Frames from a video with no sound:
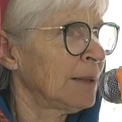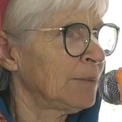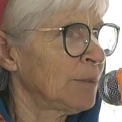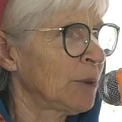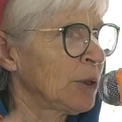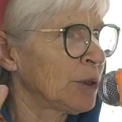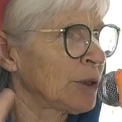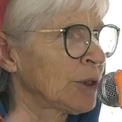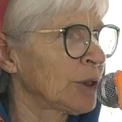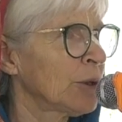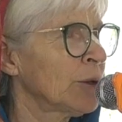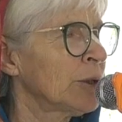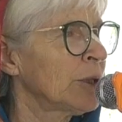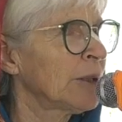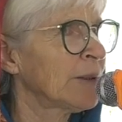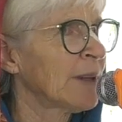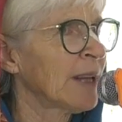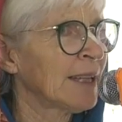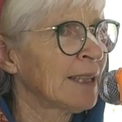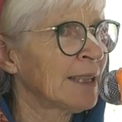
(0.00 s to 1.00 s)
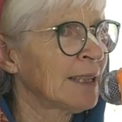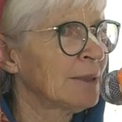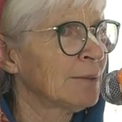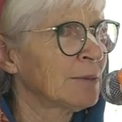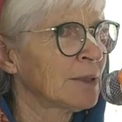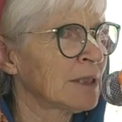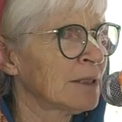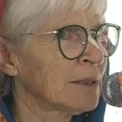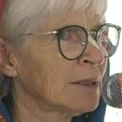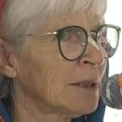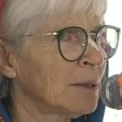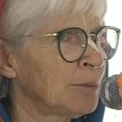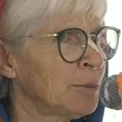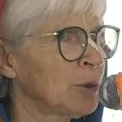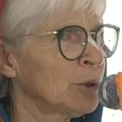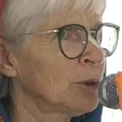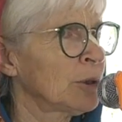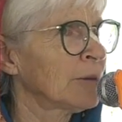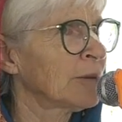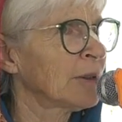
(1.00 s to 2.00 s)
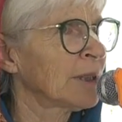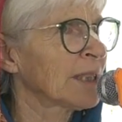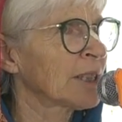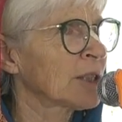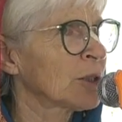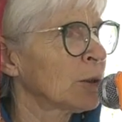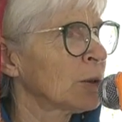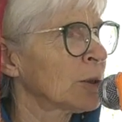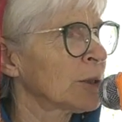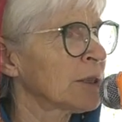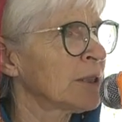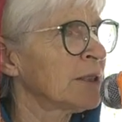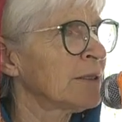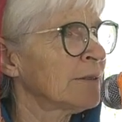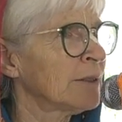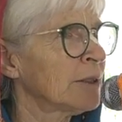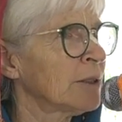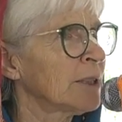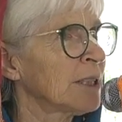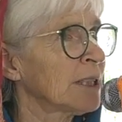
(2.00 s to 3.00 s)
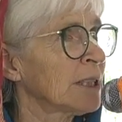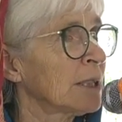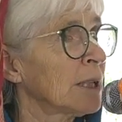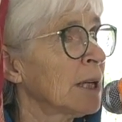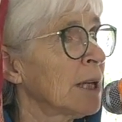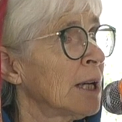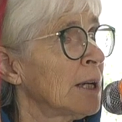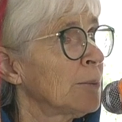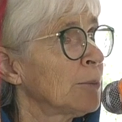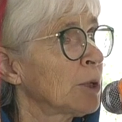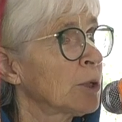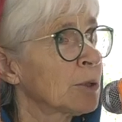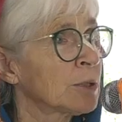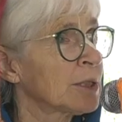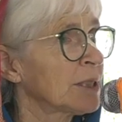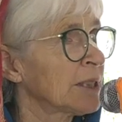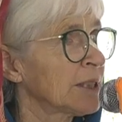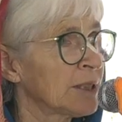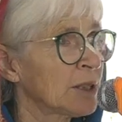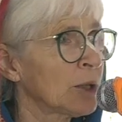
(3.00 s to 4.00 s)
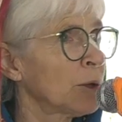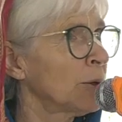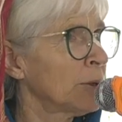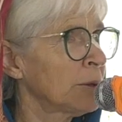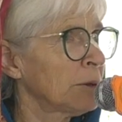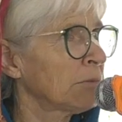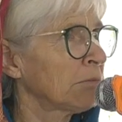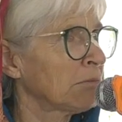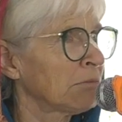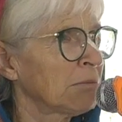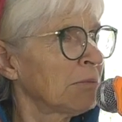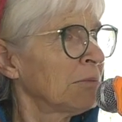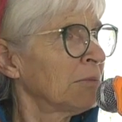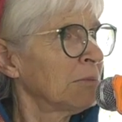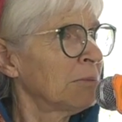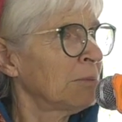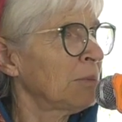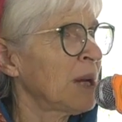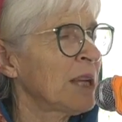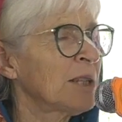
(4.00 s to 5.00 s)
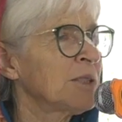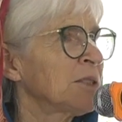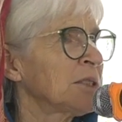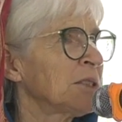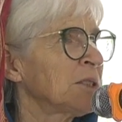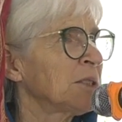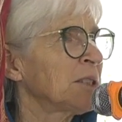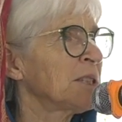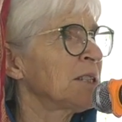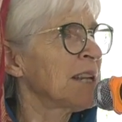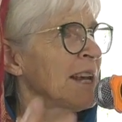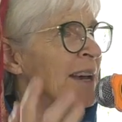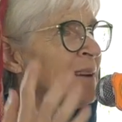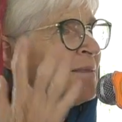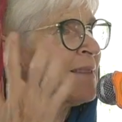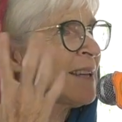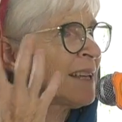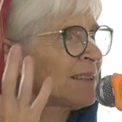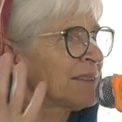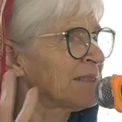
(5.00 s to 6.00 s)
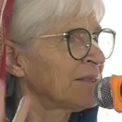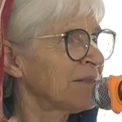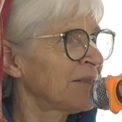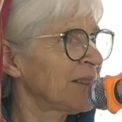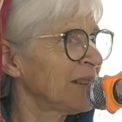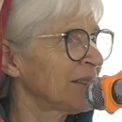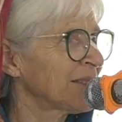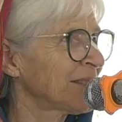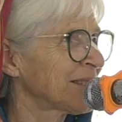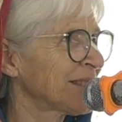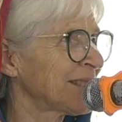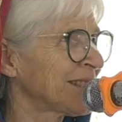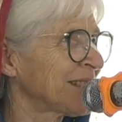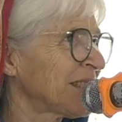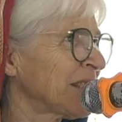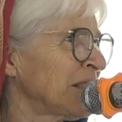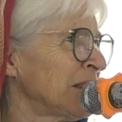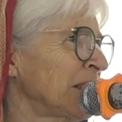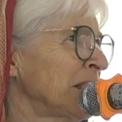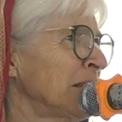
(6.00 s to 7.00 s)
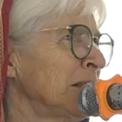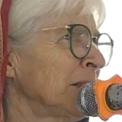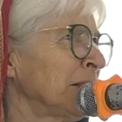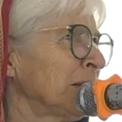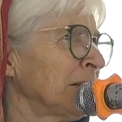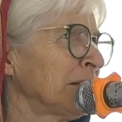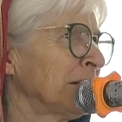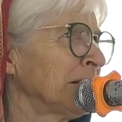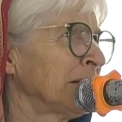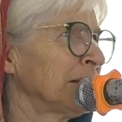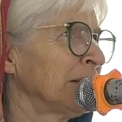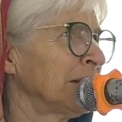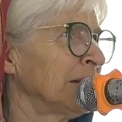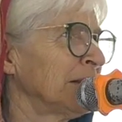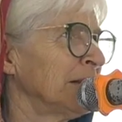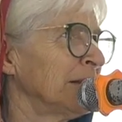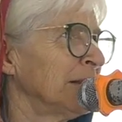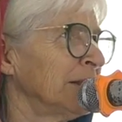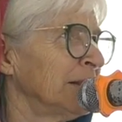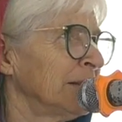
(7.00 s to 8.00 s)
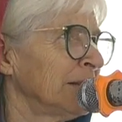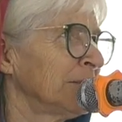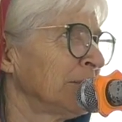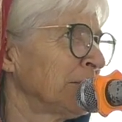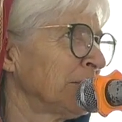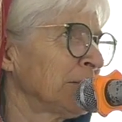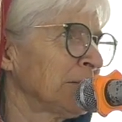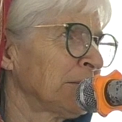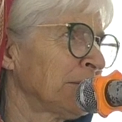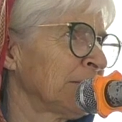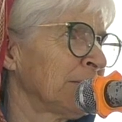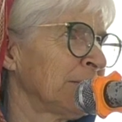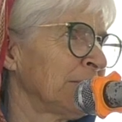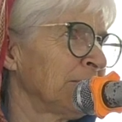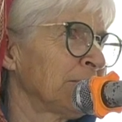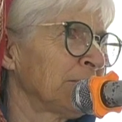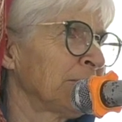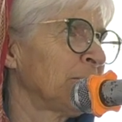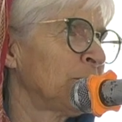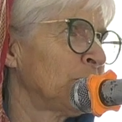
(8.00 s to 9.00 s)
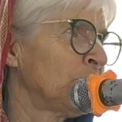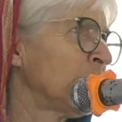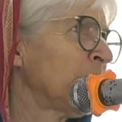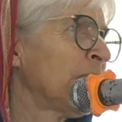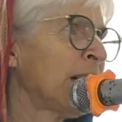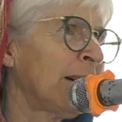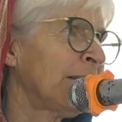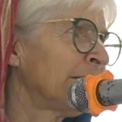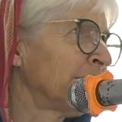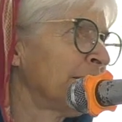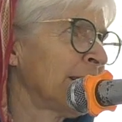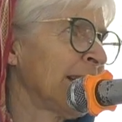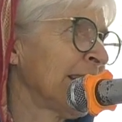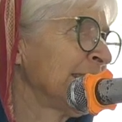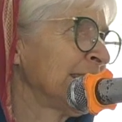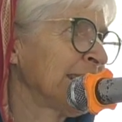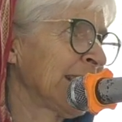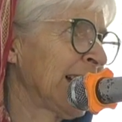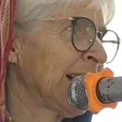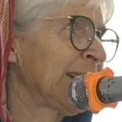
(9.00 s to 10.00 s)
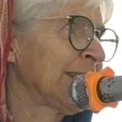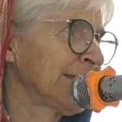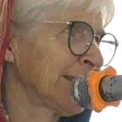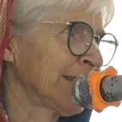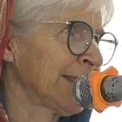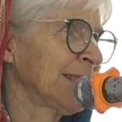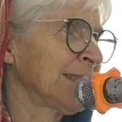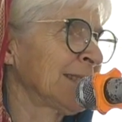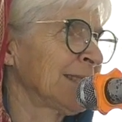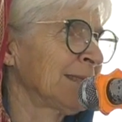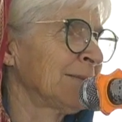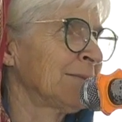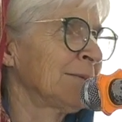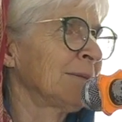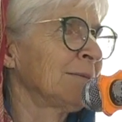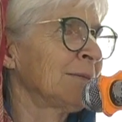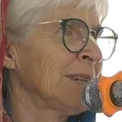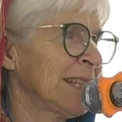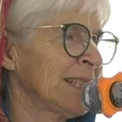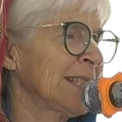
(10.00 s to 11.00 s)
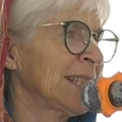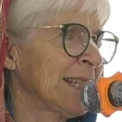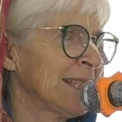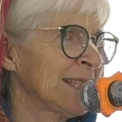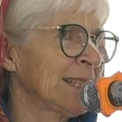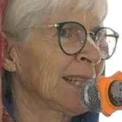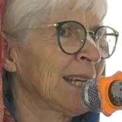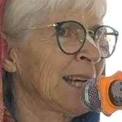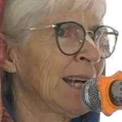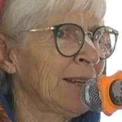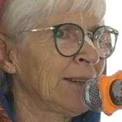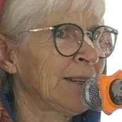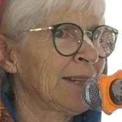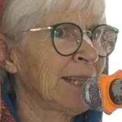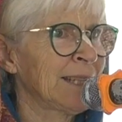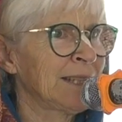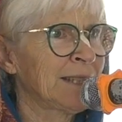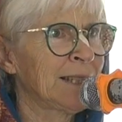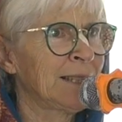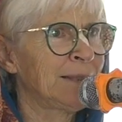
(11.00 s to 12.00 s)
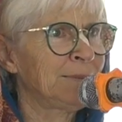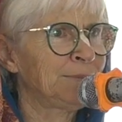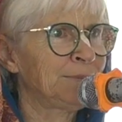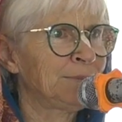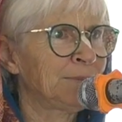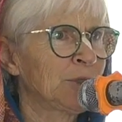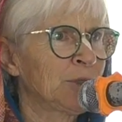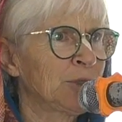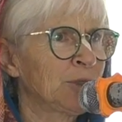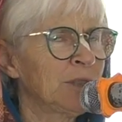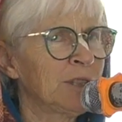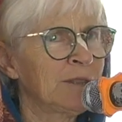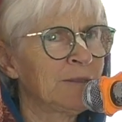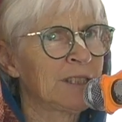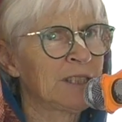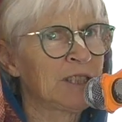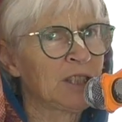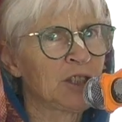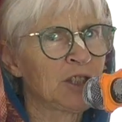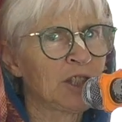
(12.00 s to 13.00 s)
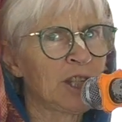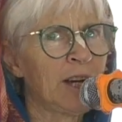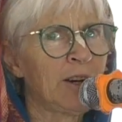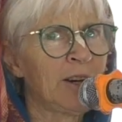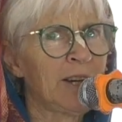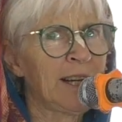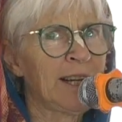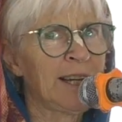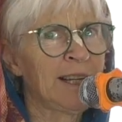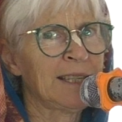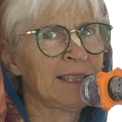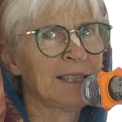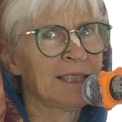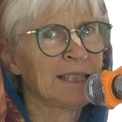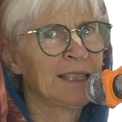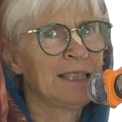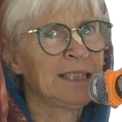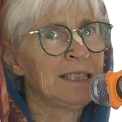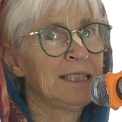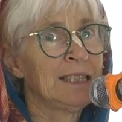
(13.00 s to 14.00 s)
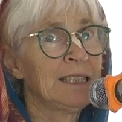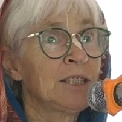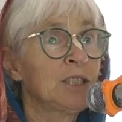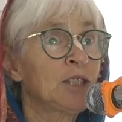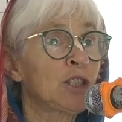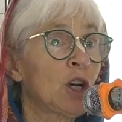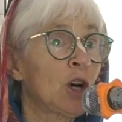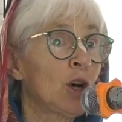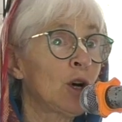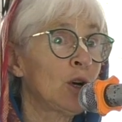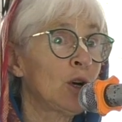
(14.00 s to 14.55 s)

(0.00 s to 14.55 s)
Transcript: persona that he was a beautiful exalted devotee, because his own pundit didn't have that effulgence and inner, you know, love radiating out that Srinivasacharya had. So